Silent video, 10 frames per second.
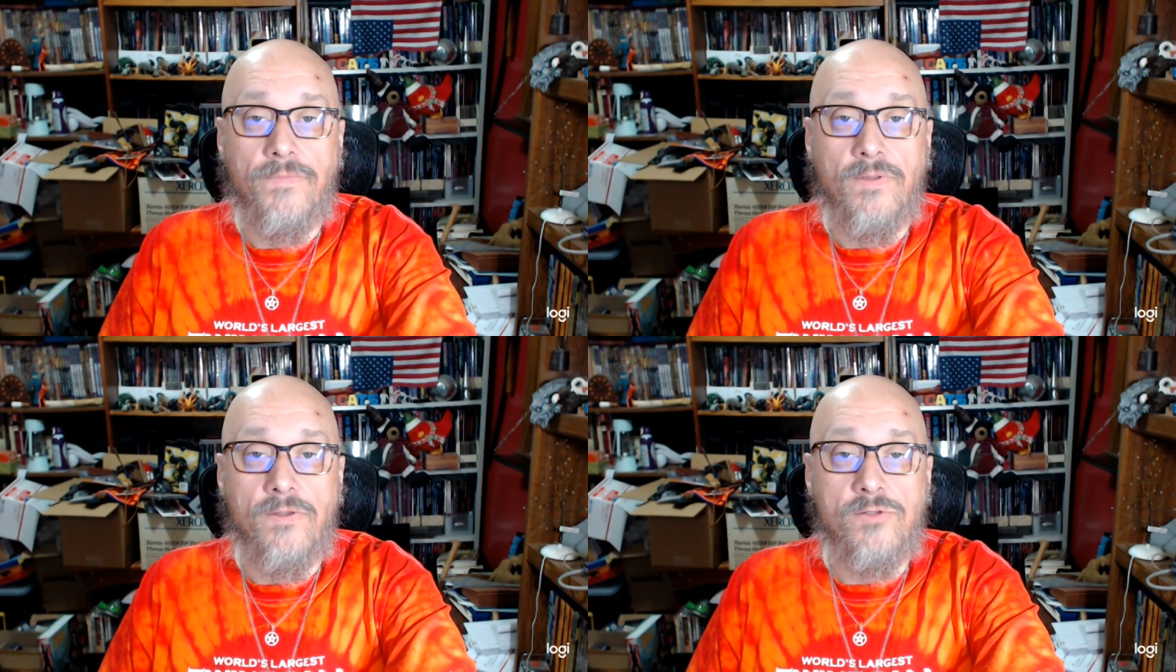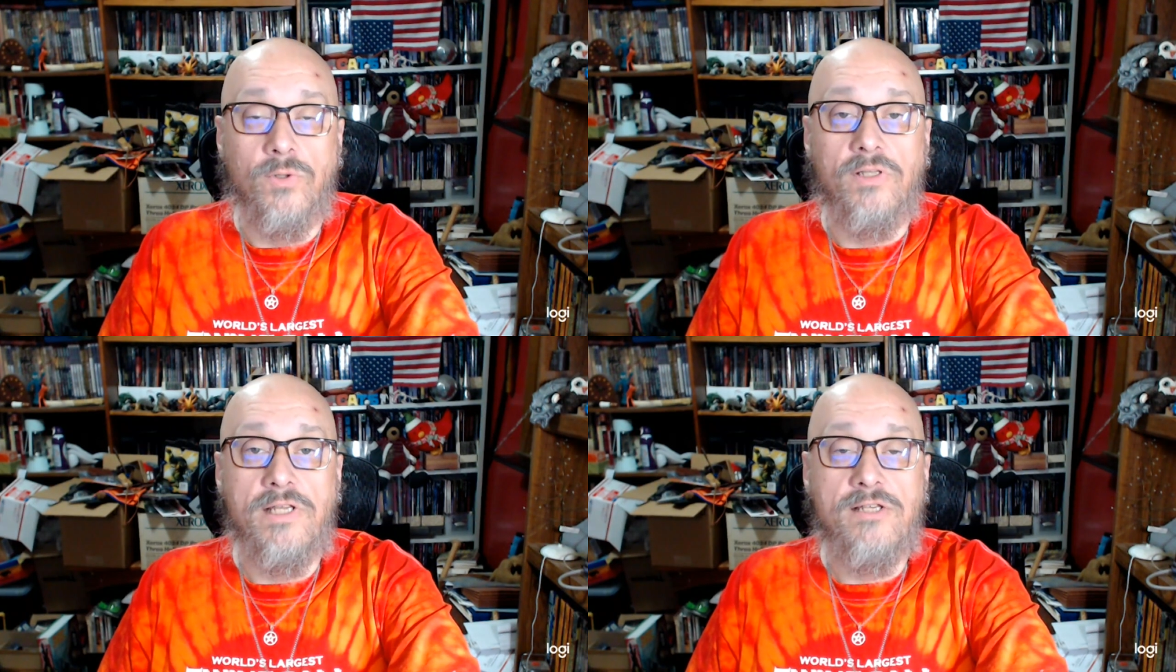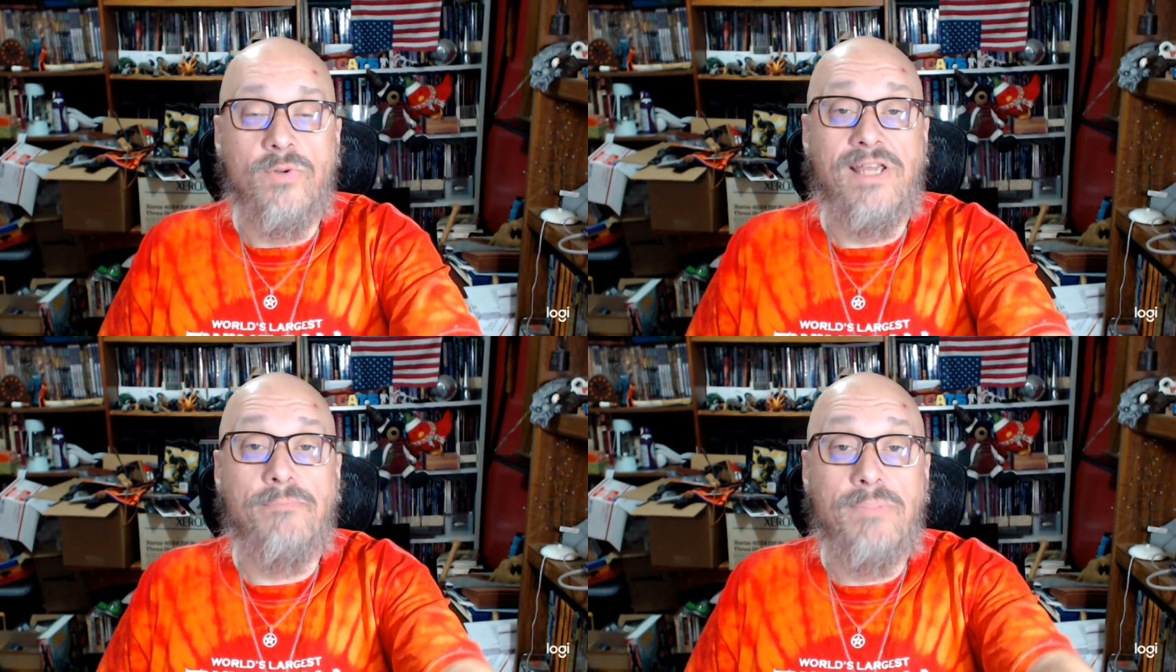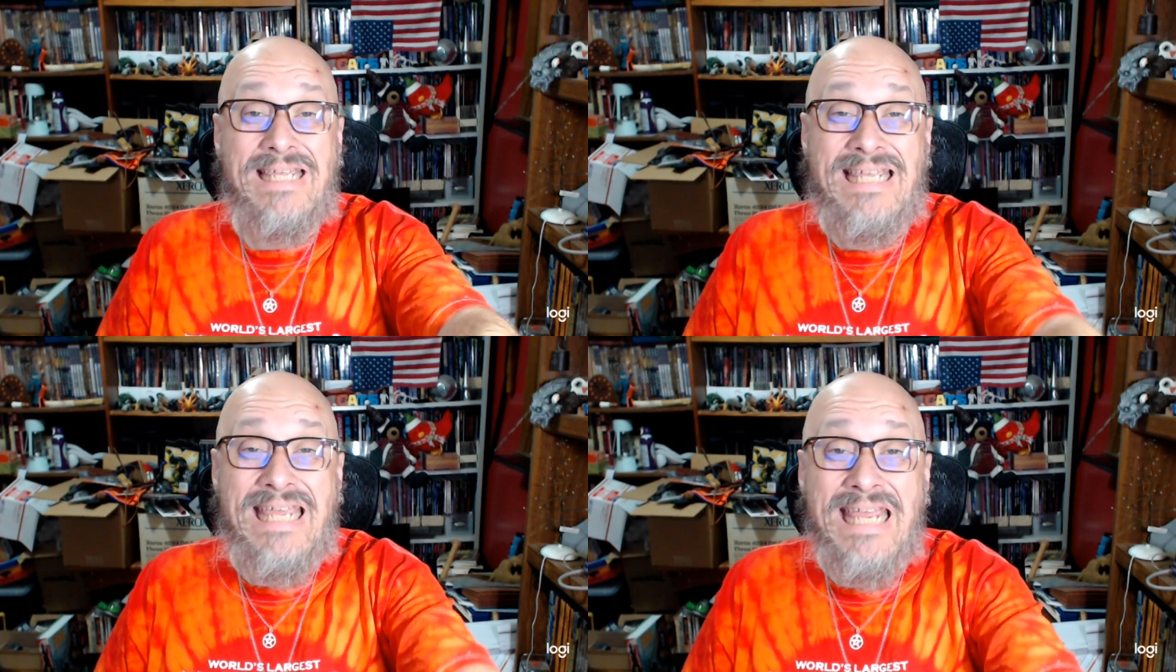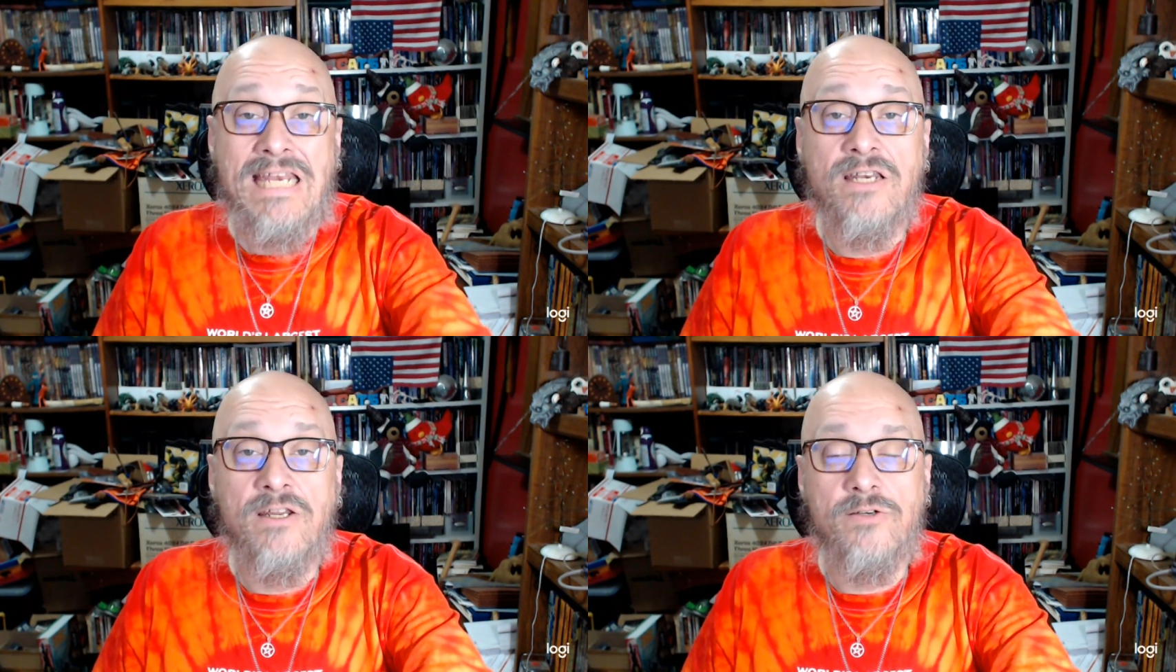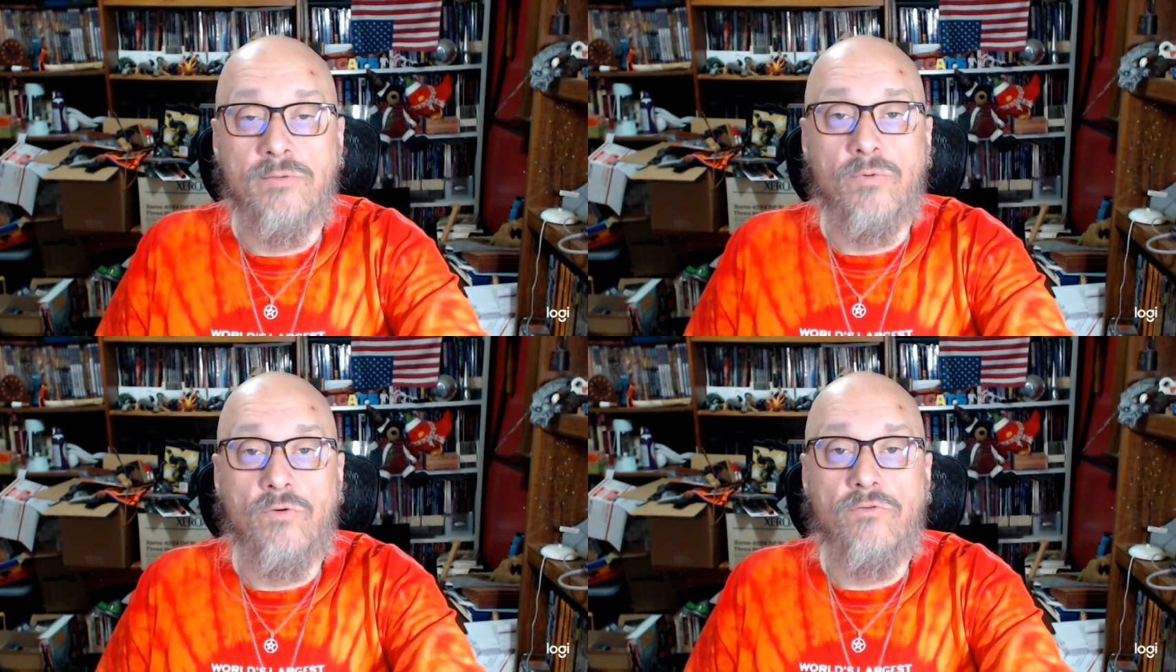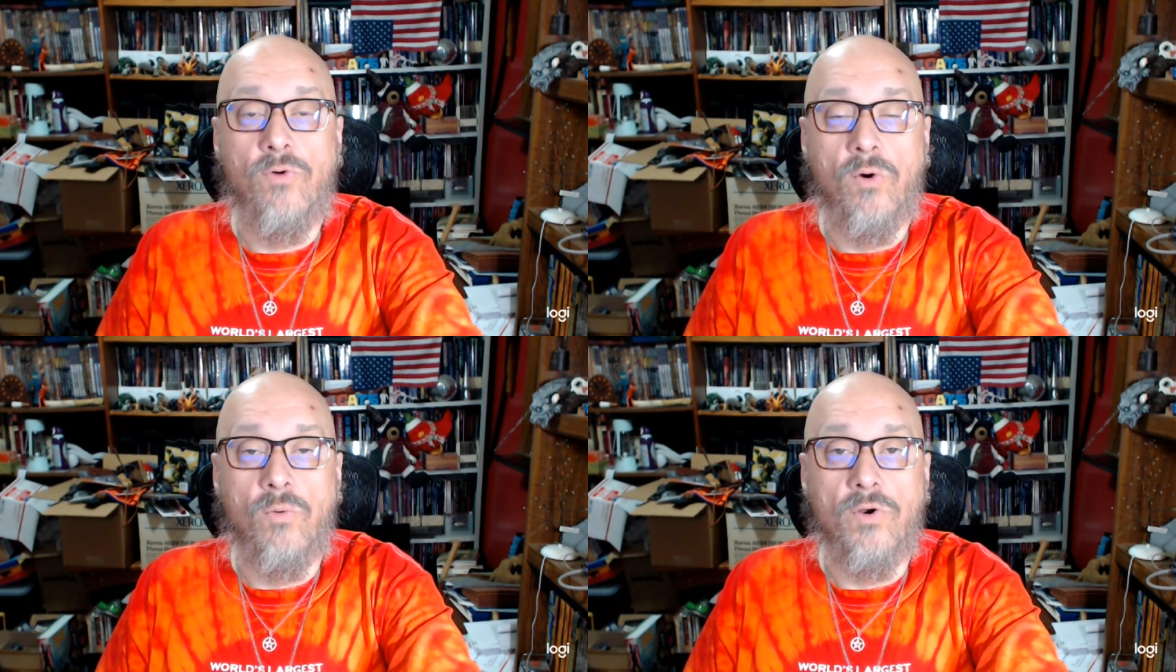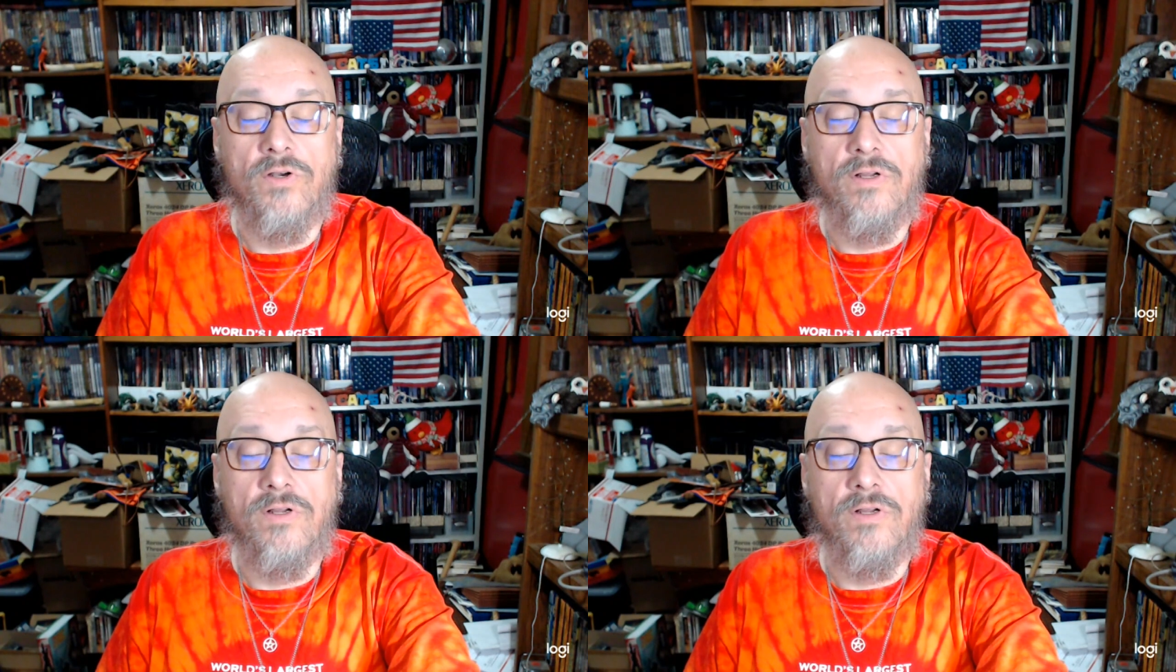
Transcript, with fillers: So at least we can begin to move forward.